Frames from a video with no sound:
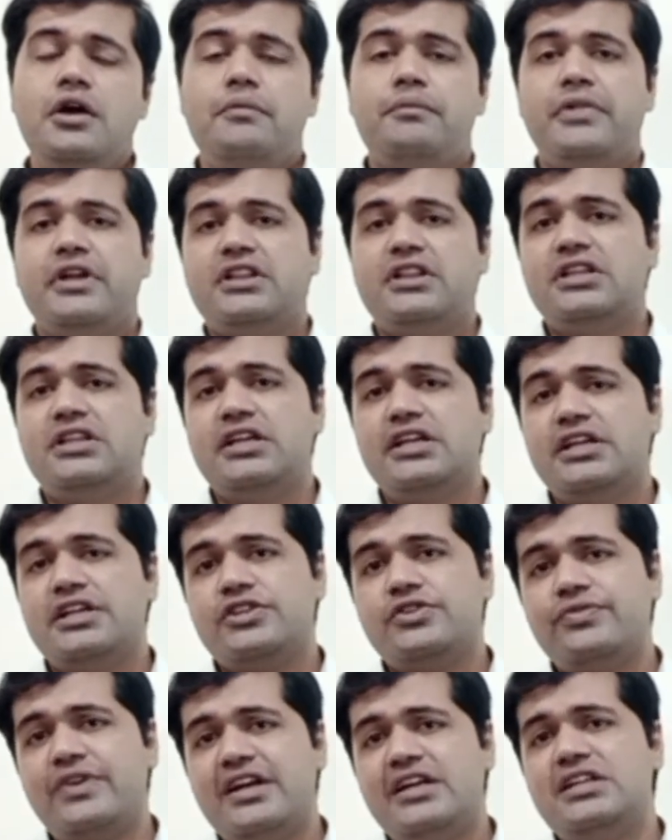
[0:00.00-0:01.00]
But the
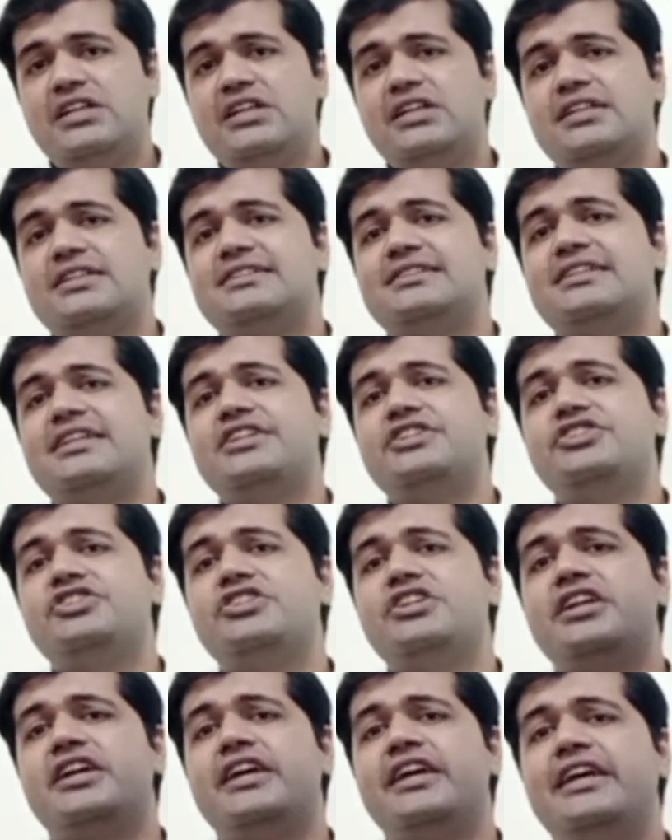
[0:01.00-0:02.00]
20th
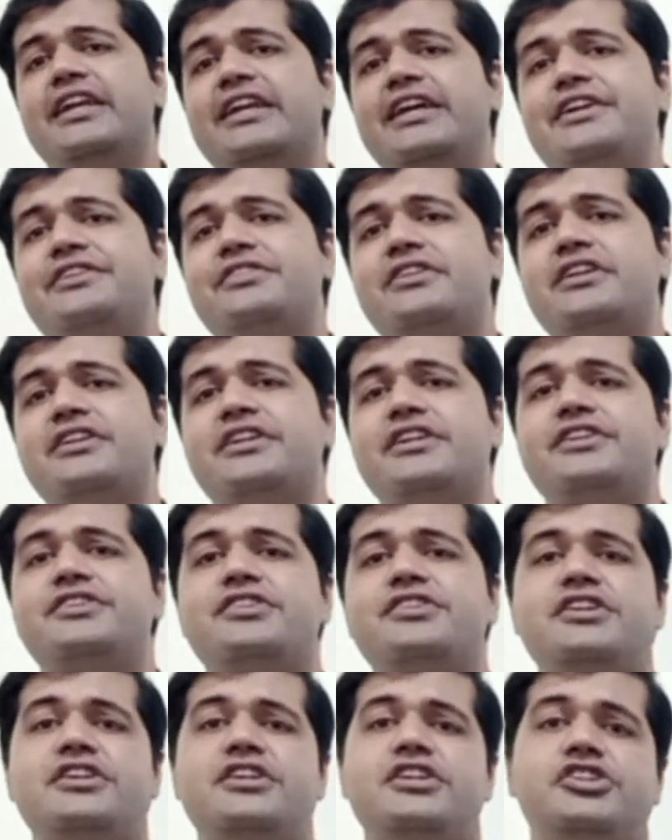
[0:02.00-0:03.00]
century literary
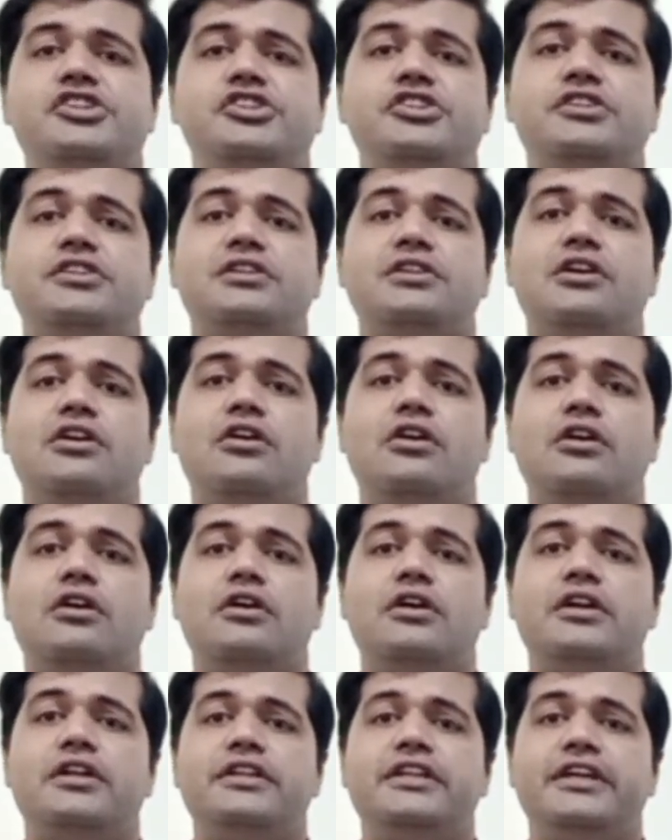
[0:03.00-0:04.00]
tradition,
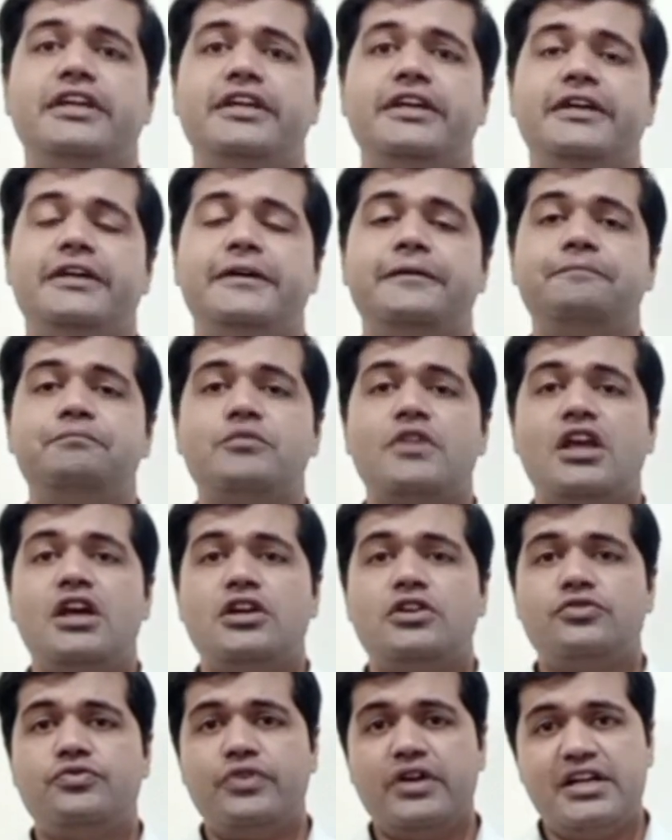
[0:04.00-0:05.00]
or the
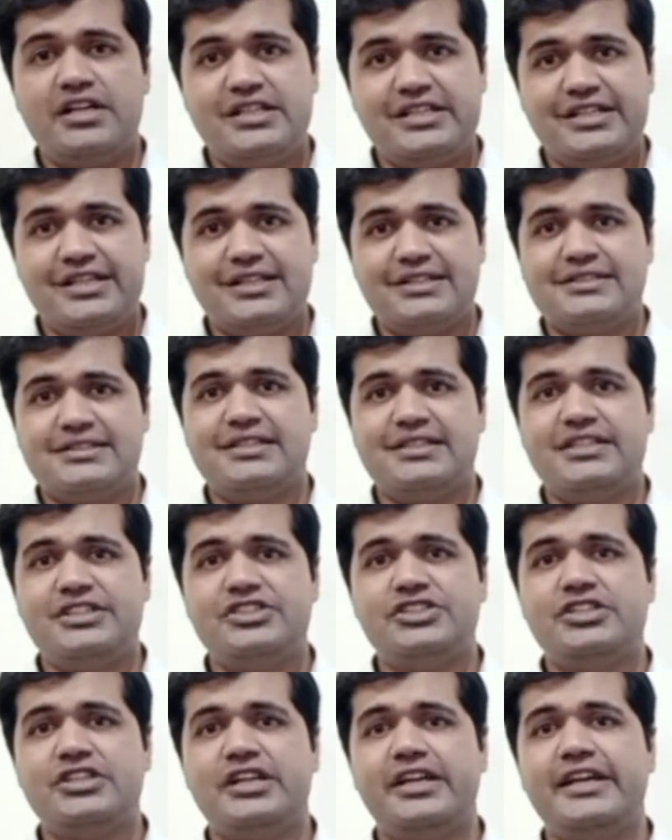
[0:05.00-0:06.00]
20th
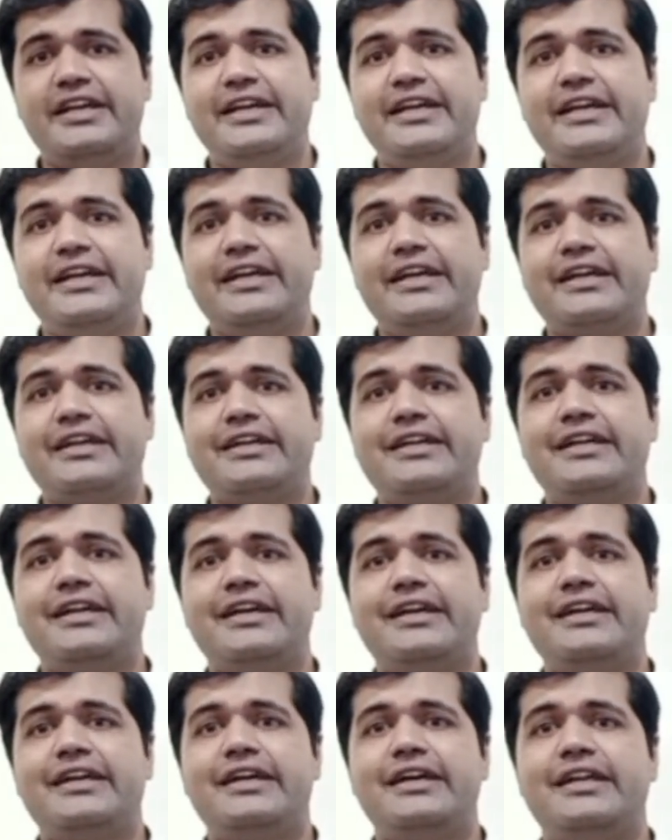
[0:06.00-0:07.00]
century
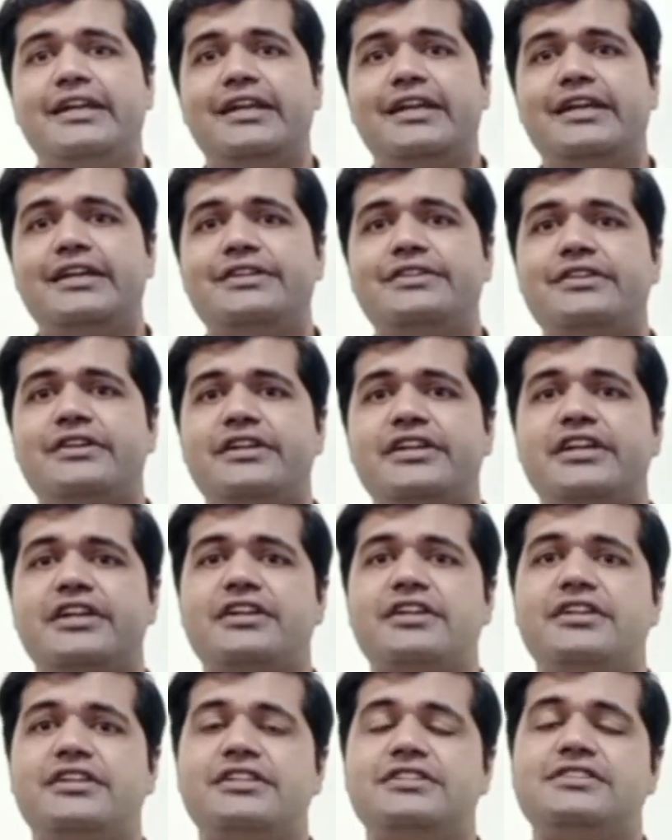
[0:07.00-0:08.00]
literary
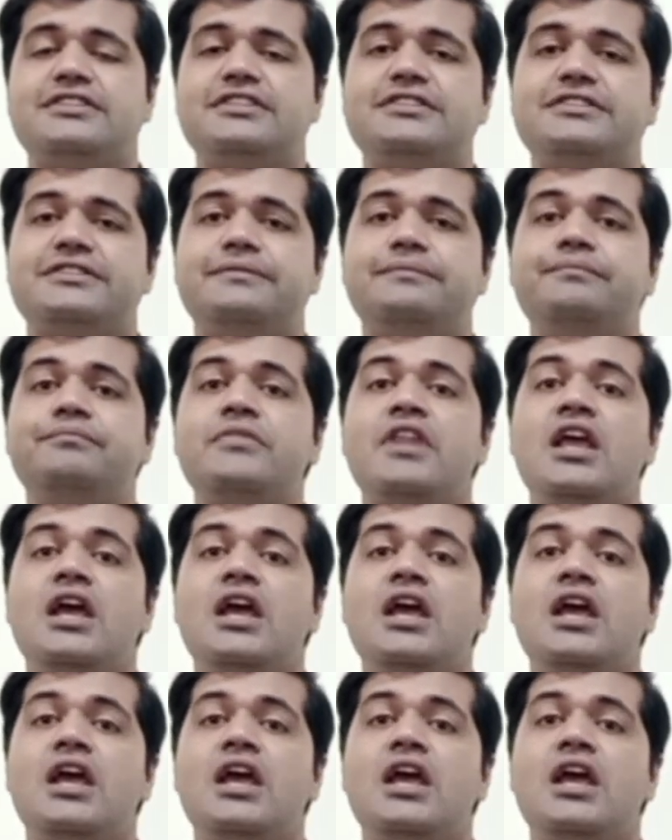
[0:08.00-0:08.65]
criticism,